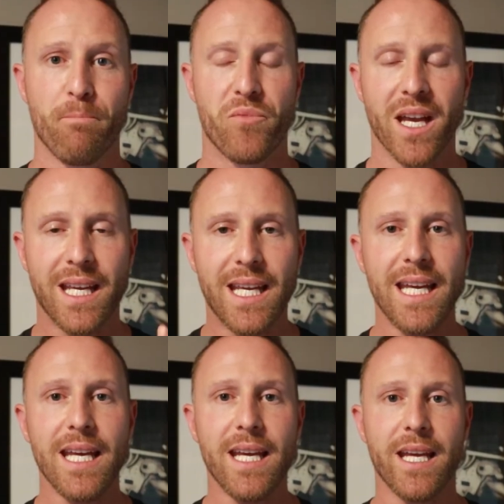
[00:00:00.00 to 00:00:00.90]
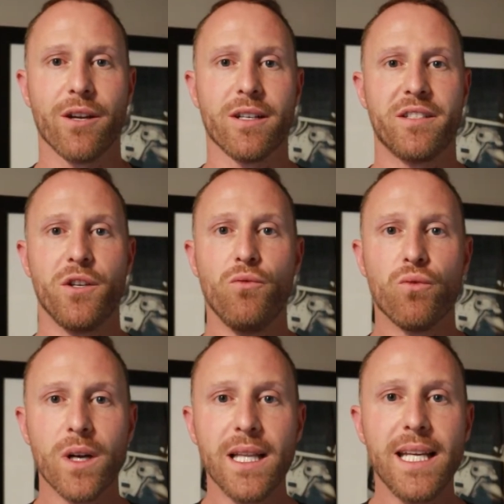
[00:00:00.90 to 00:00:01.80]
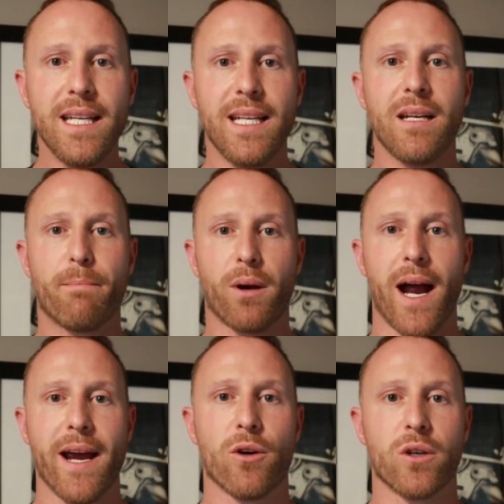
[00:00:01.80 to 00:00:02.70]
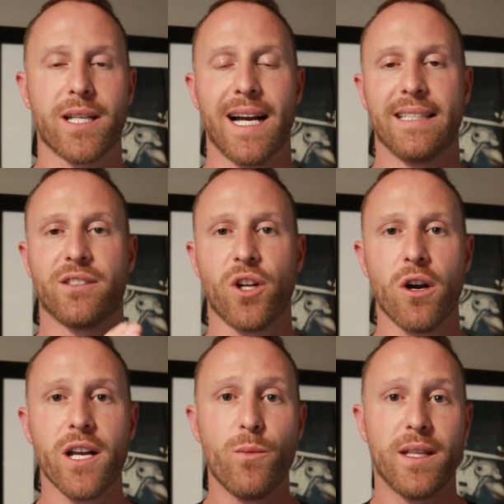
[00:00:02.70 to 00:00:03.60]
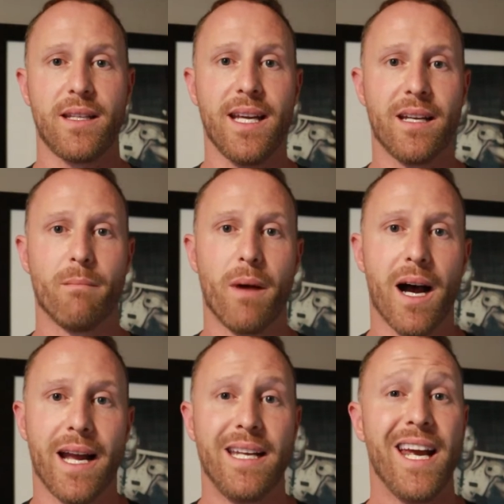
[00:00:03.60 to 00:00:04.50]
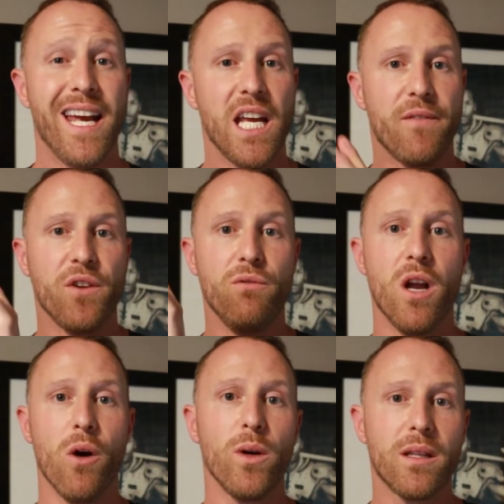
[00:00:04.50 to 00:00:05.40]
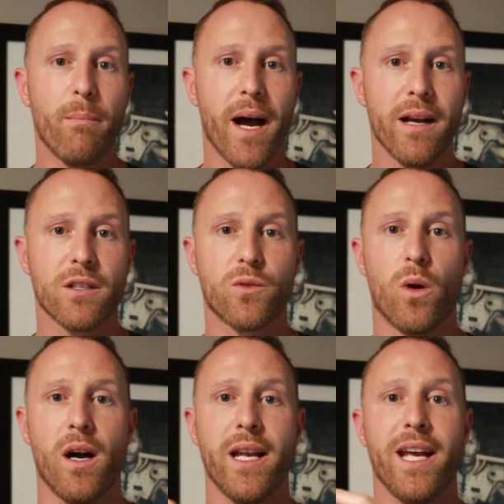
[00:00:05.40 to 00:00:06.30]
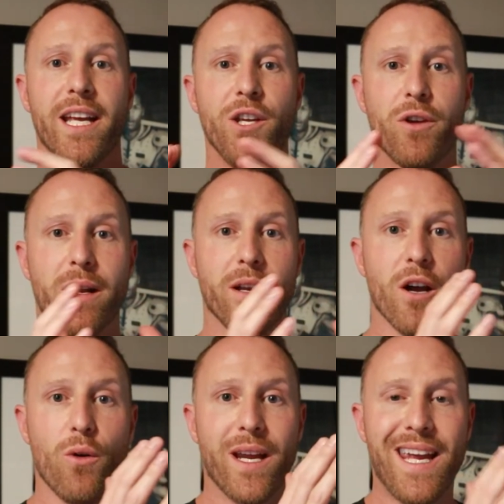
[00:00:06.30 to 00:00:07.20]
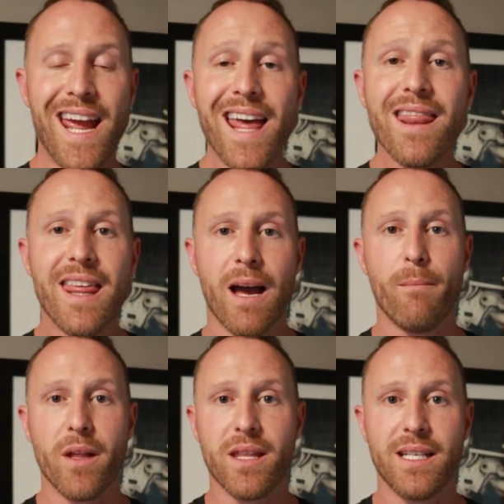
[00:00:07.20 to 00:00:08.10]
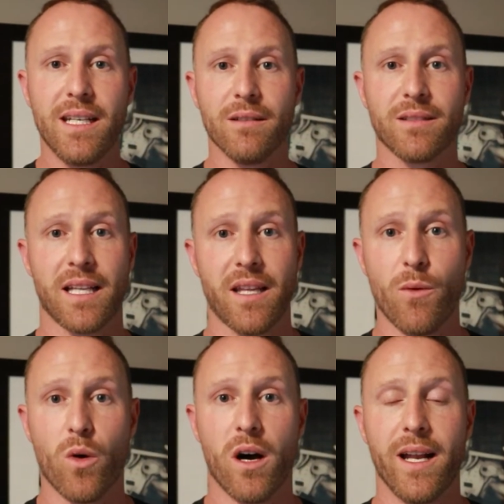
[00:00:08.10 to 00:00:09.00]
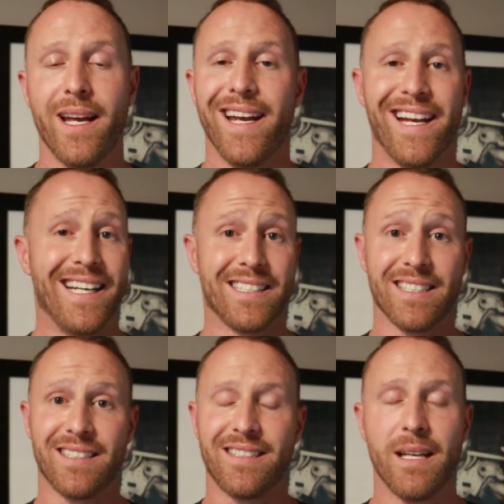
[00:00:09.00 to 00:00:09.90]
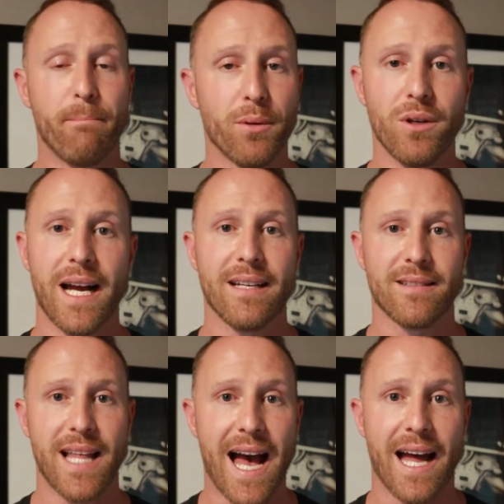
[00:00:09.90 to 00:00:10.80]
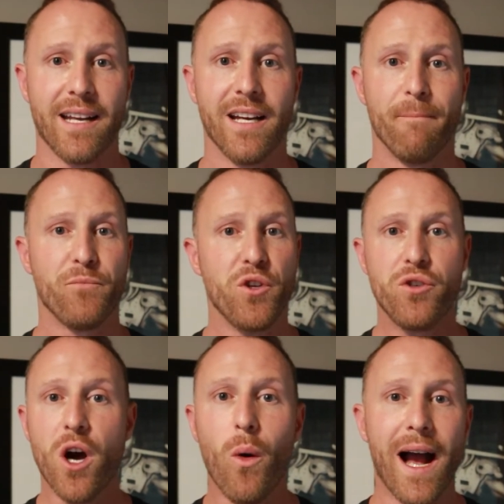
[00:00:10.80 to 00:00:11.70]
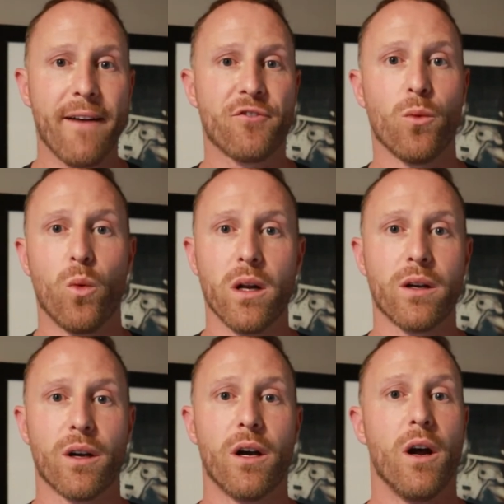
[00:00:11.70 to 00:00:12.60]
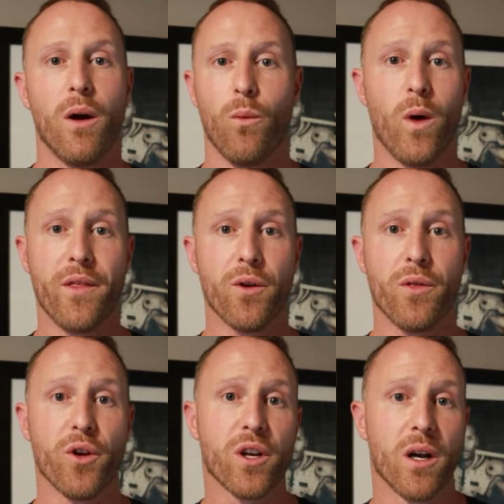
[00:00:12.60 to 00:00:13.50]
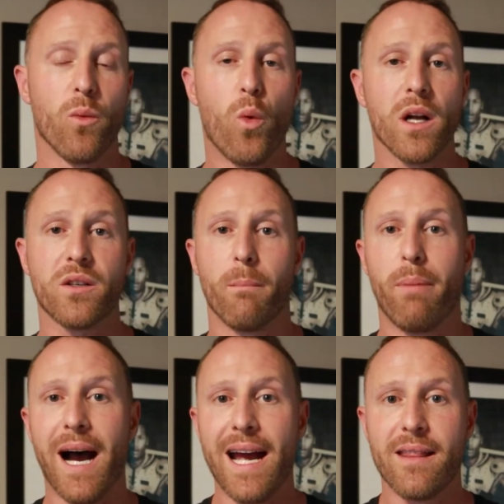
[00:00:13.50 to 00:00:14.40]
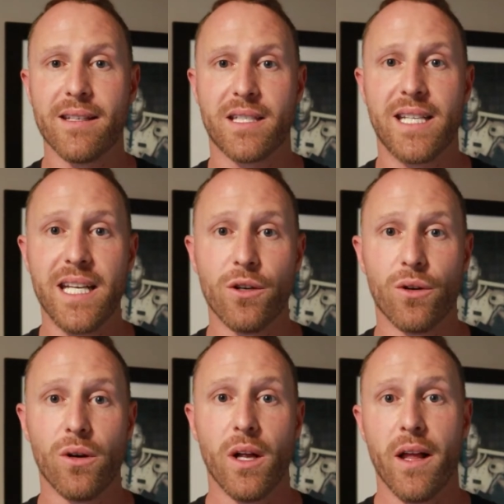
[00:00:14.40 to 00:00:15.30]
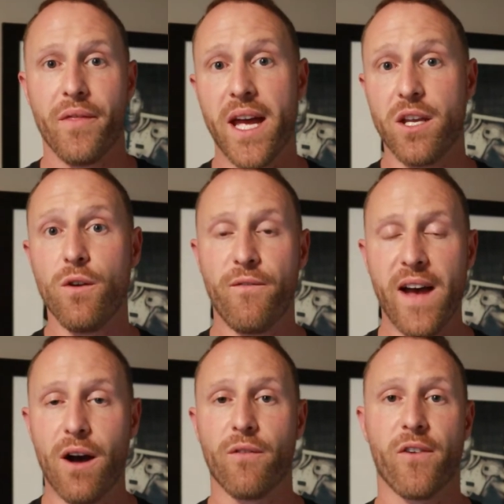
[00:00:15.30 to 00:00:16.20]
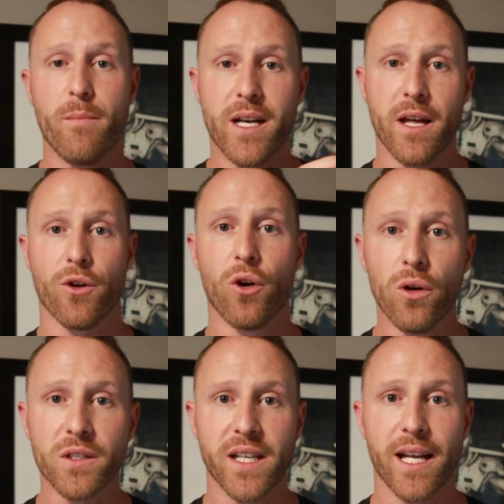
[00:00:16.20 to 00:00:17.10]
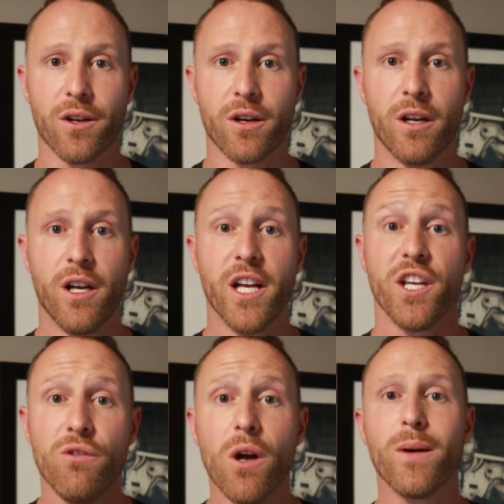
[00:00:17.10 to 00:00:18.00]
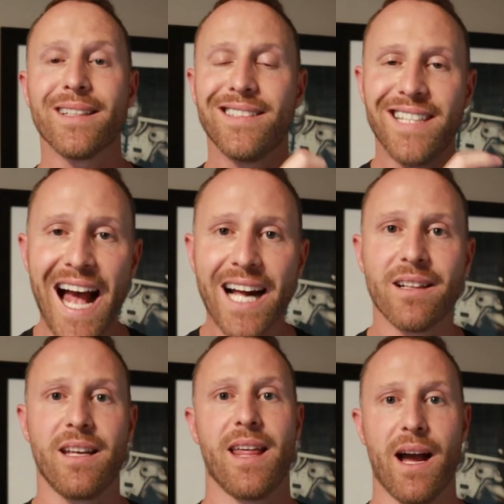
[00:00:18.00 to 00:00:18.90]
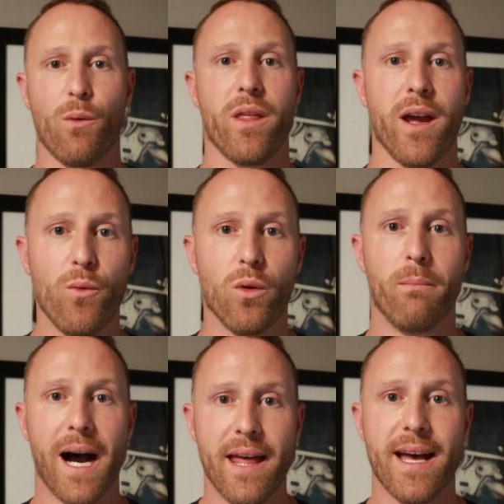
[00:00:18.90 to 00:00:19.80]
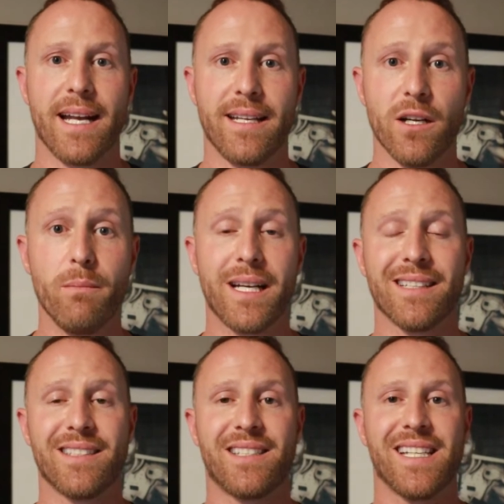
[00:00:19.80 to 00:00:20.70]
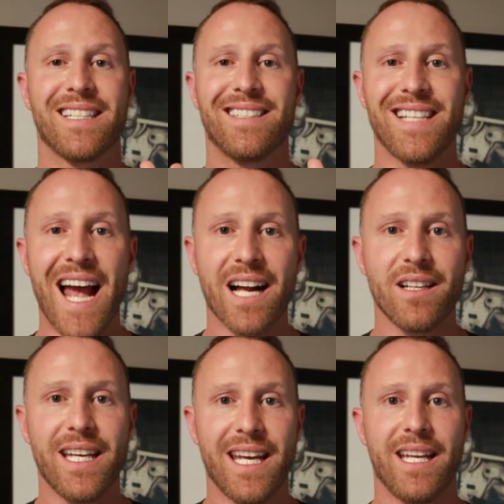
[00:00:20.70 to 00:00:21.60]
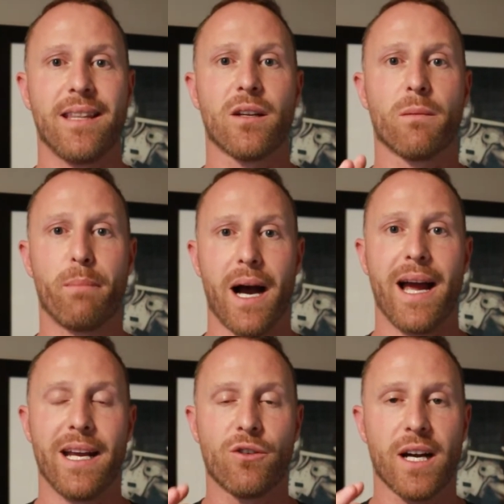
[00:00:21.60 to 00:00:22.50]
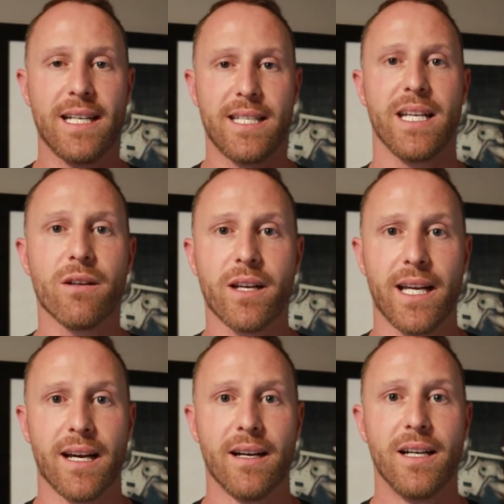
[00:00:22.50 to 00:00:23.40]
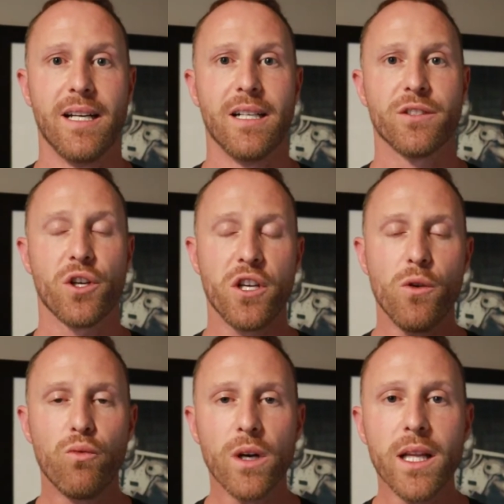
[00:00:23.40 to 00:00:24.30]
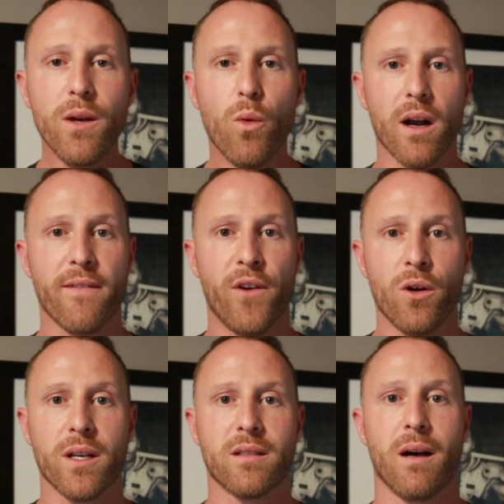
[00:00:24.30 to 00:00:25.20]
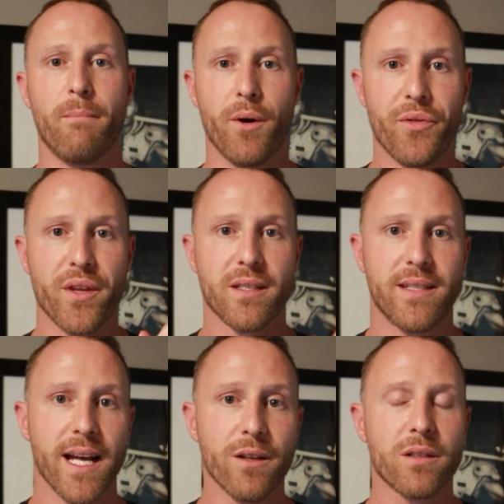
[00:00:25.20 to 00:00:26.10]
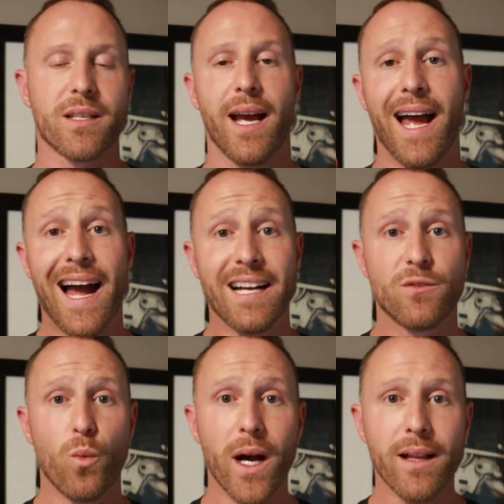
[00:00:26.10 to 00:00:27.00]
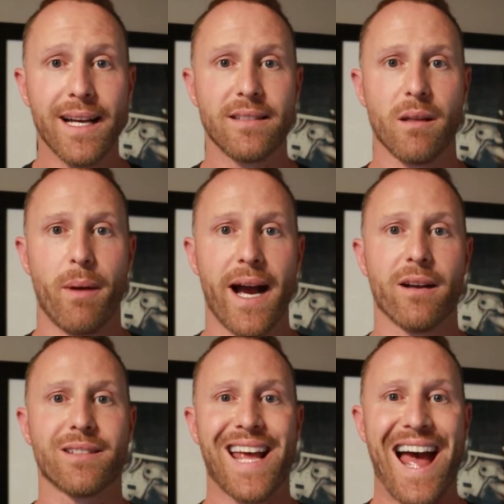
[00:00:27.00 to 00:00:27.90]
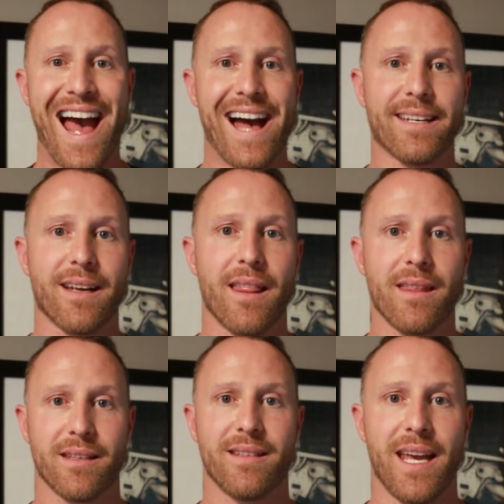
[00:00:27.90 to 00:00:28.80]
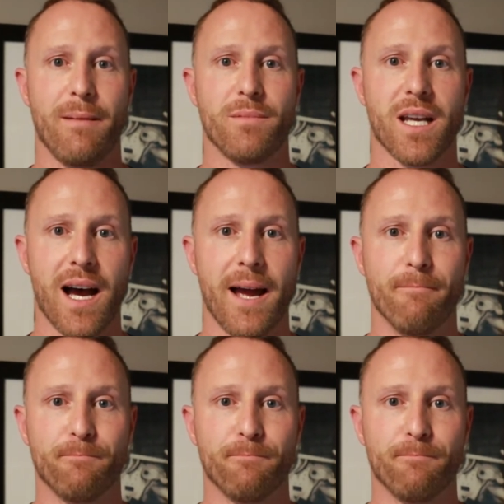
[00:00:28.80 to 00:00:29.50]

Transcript: The key here is you really need to prioritize starting with the end in mind. If you know what the buyers want, you can go get them the deals that they want, and it's as simple as that. You don't have to wonder whether they're gonna want to buy this deal that you found from another wholesaler. You know exactly that they will buy that deal because it's exactly in their buying criteria. So you really wanna focus on both the sellers as well as the buyers at the same time.